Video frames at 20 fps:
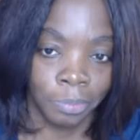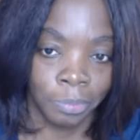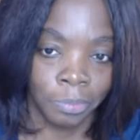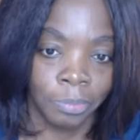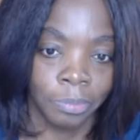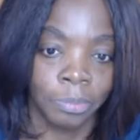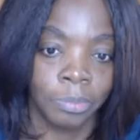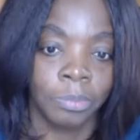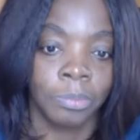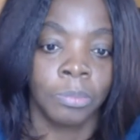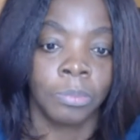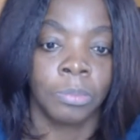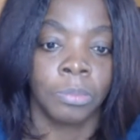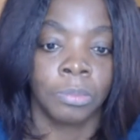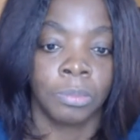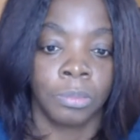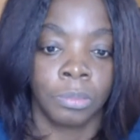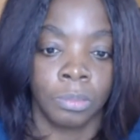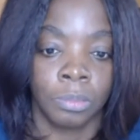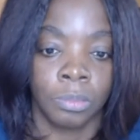
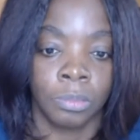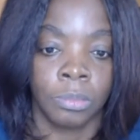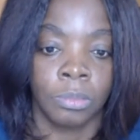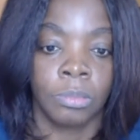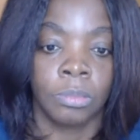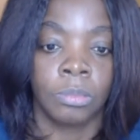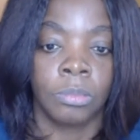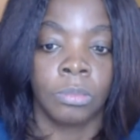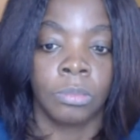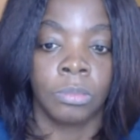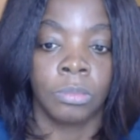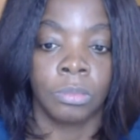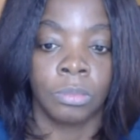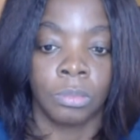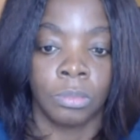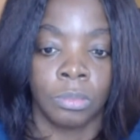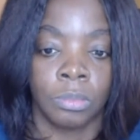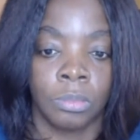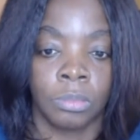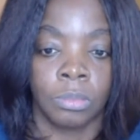
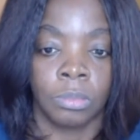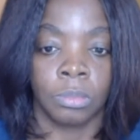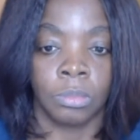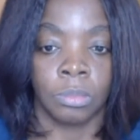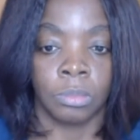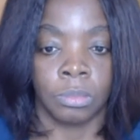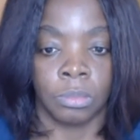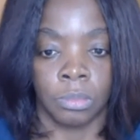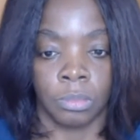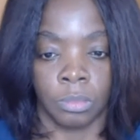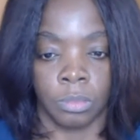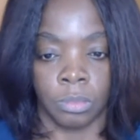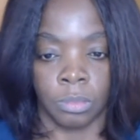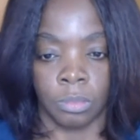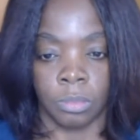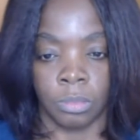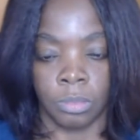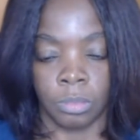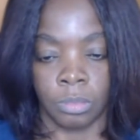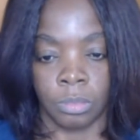
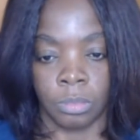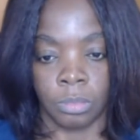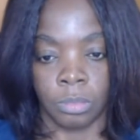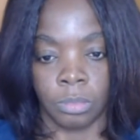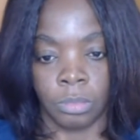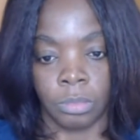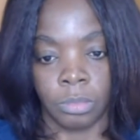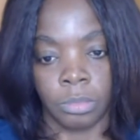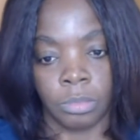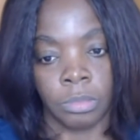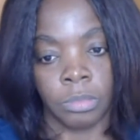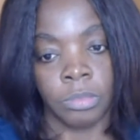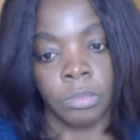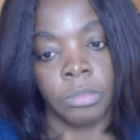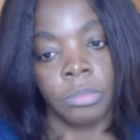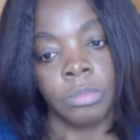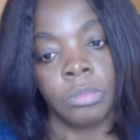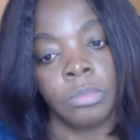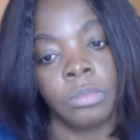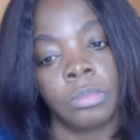
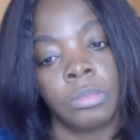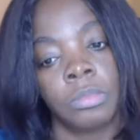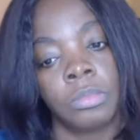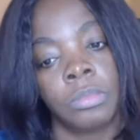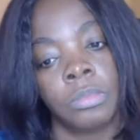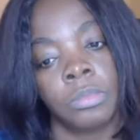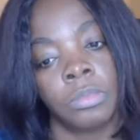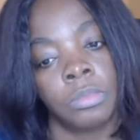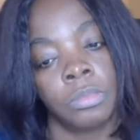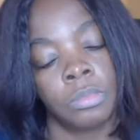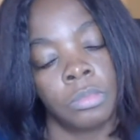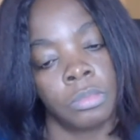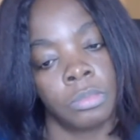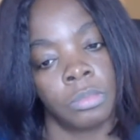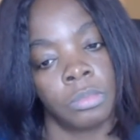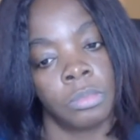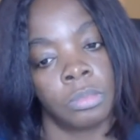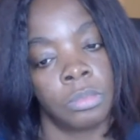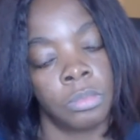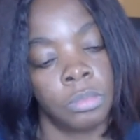
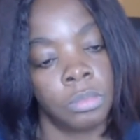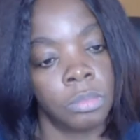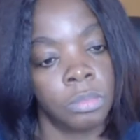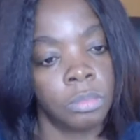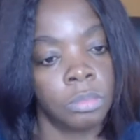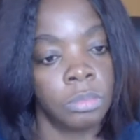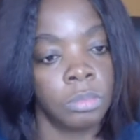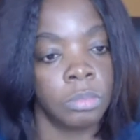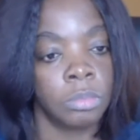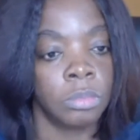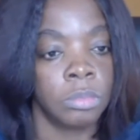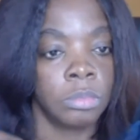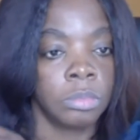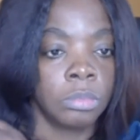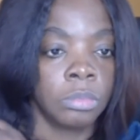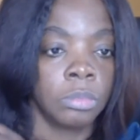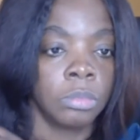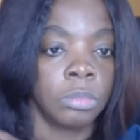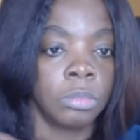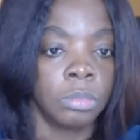
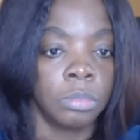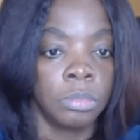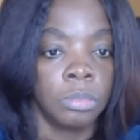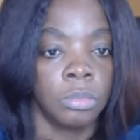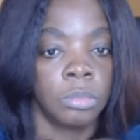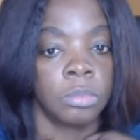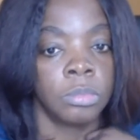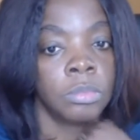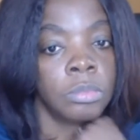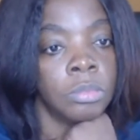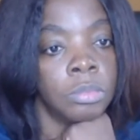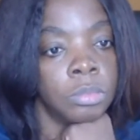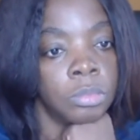The person shown says nothing.